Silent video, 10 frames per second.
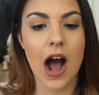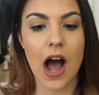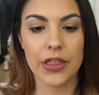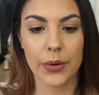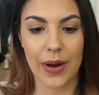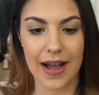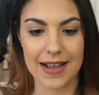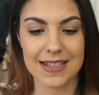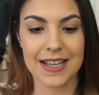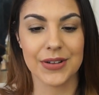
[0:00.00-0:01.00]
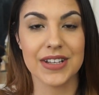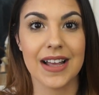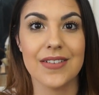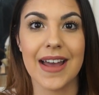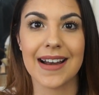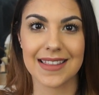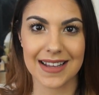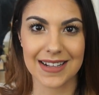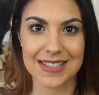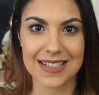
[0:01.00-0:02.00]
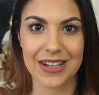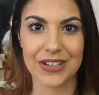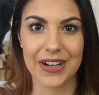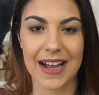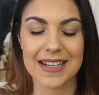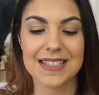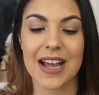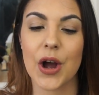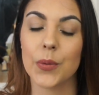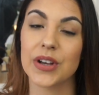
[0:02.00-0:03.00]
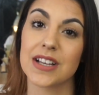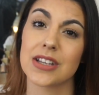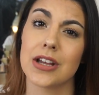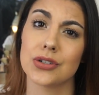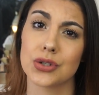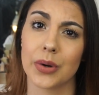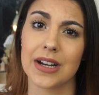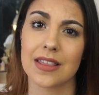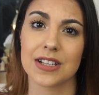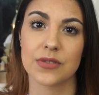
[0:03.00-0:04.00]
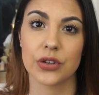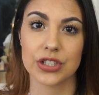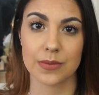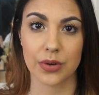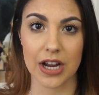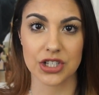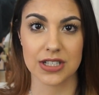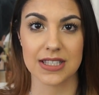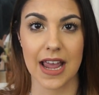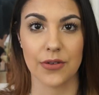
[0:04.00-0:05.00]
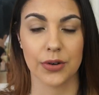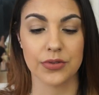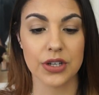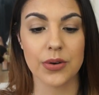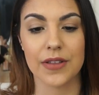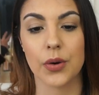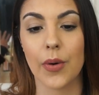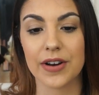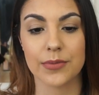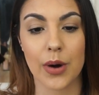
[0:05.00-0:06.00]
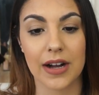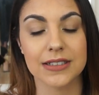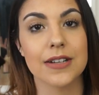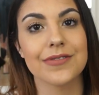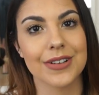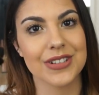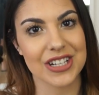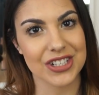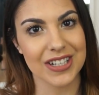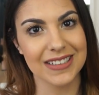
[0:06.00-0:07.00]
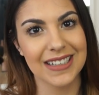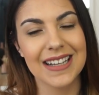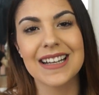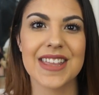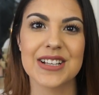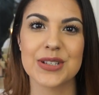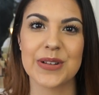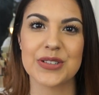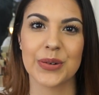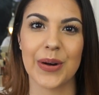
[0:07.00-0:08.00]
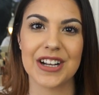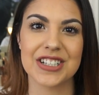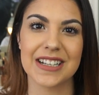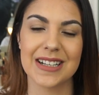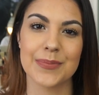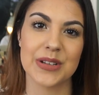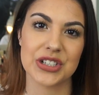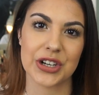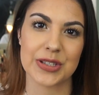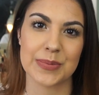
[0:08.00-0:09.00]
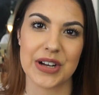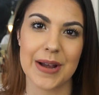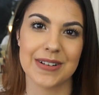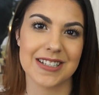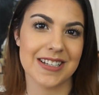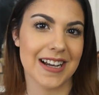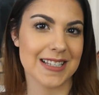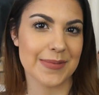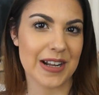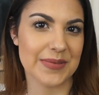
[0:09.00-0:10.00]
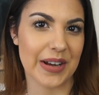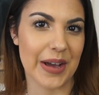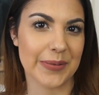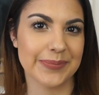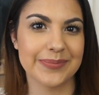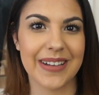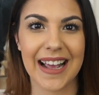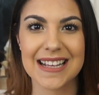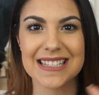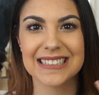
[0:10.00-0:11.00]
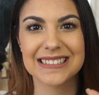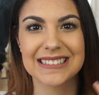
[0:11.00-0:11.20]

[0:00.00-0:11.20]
Otherwise, I don't think I have anything else to tell you guys. I hope you guys enjoyed this first impressions and review on the Wet n Wild Foundation. Thanks so much for watching. Be sure to subscribe and I'll see you guys in my next video. Bye guys.